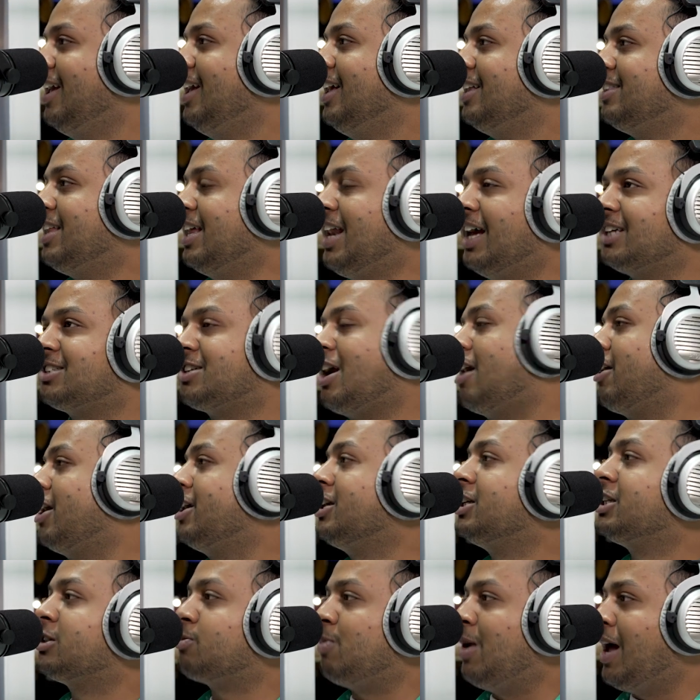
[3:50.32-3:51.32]
Then I
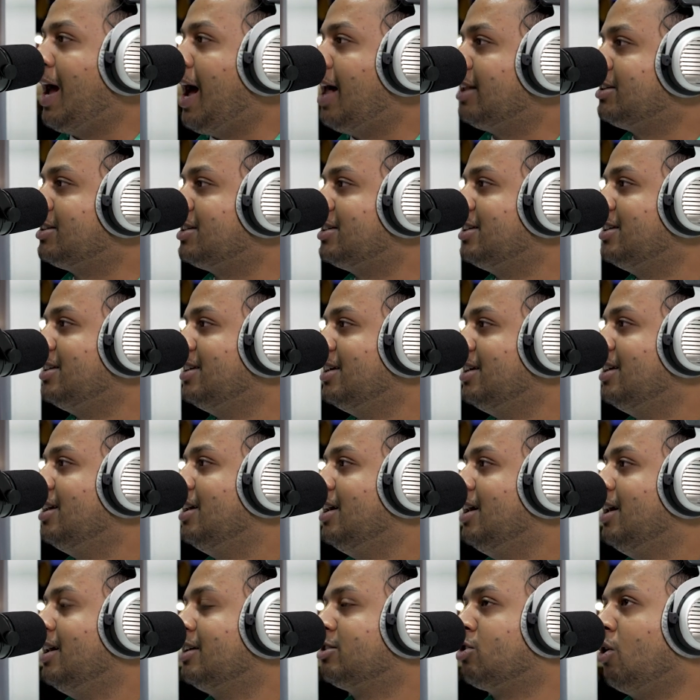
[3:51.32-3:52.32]
started display ads.
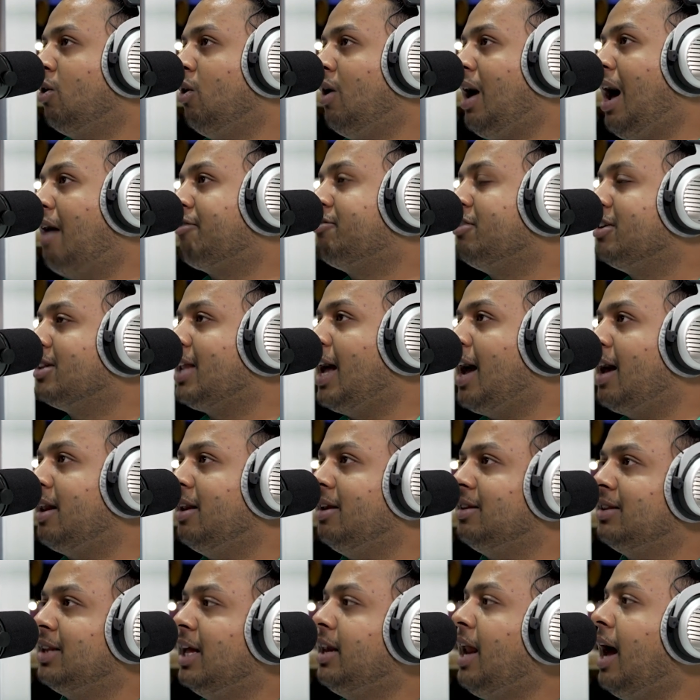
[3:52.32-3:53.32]
So after that,
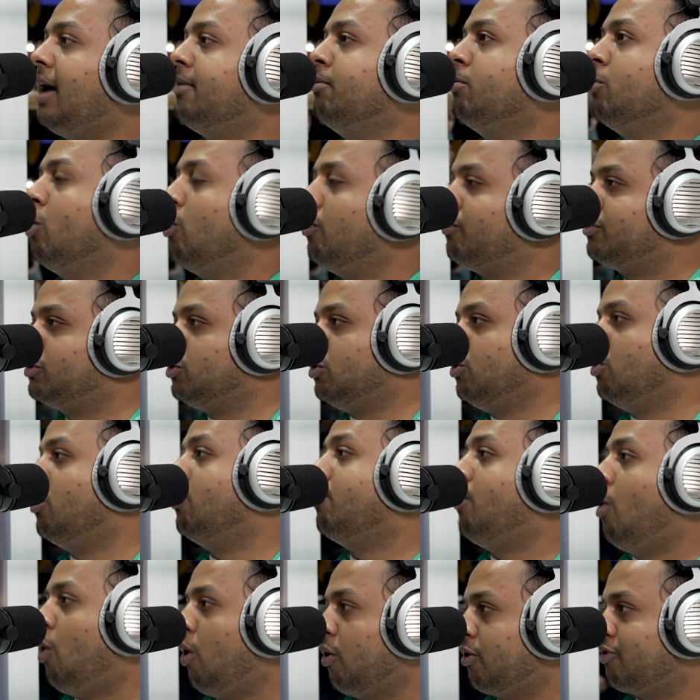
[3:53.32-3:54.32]
then I moved to
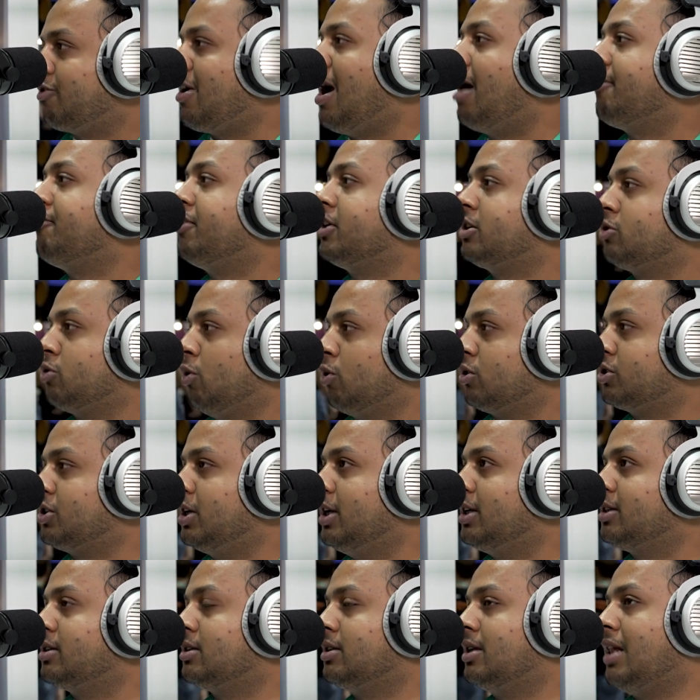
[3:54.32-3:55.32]
more traffic
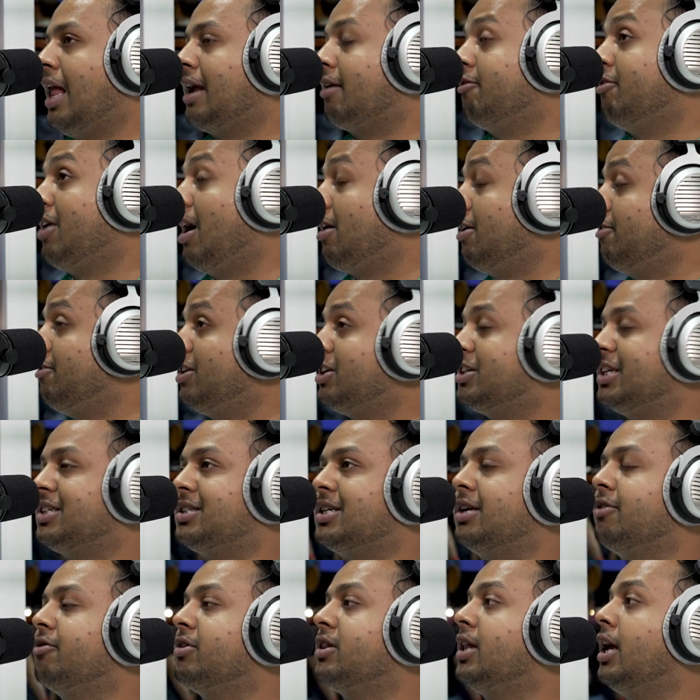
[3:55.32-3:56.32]
sources. Like we are even
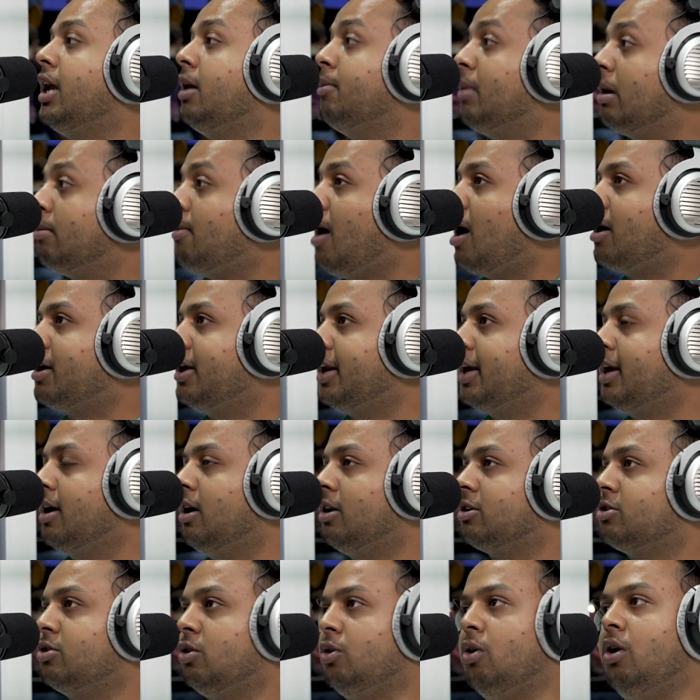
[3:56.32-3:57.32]
testing with the email marketing
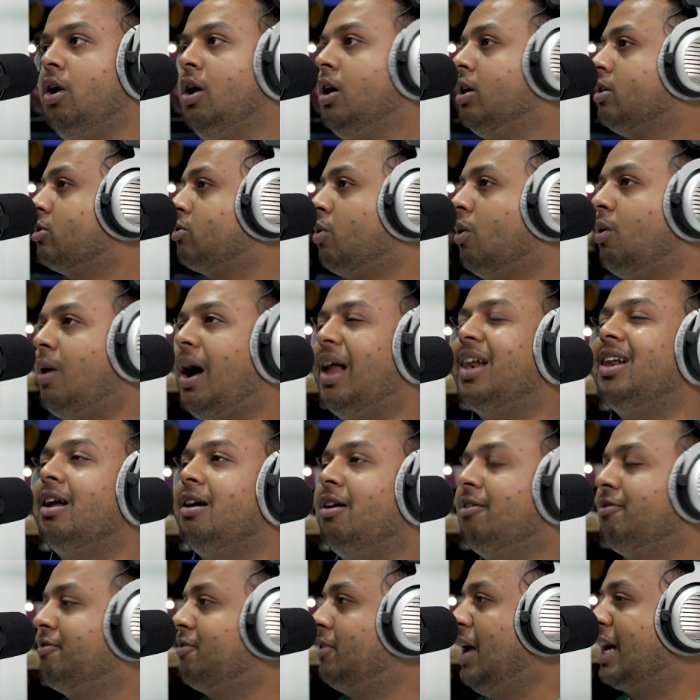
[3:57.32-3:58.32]
also. So I
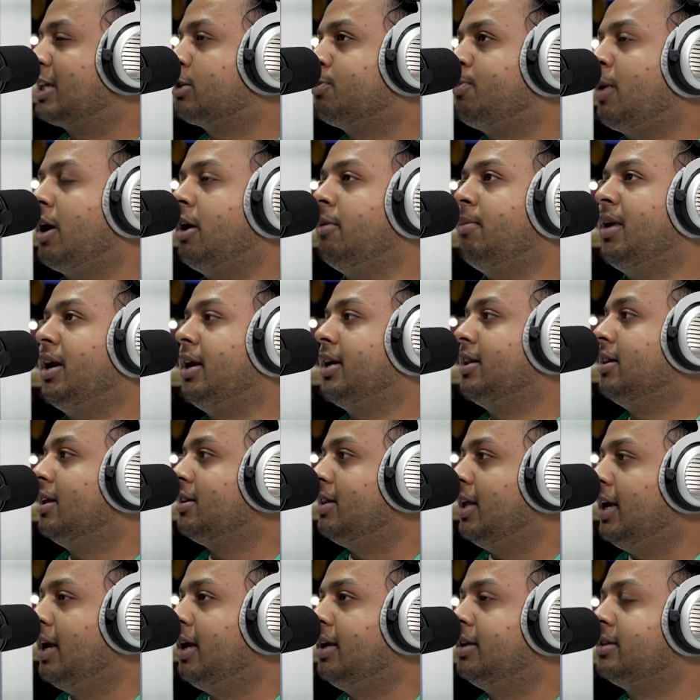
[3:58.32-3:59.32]
love experimenting the
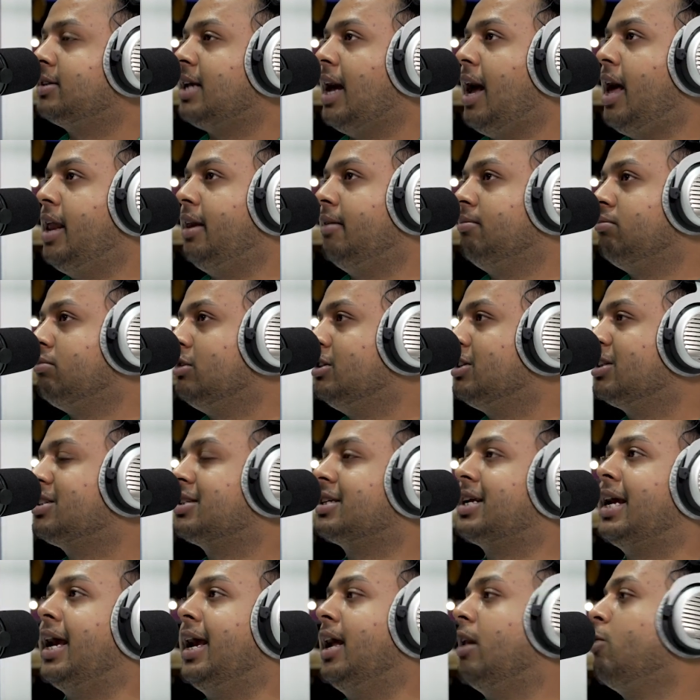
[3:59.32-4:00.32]
things and the
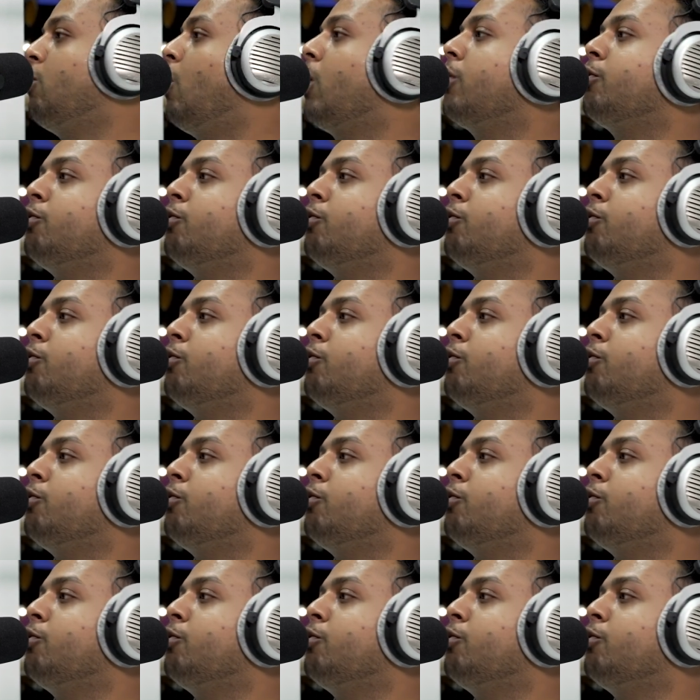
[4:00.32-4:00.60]
scale what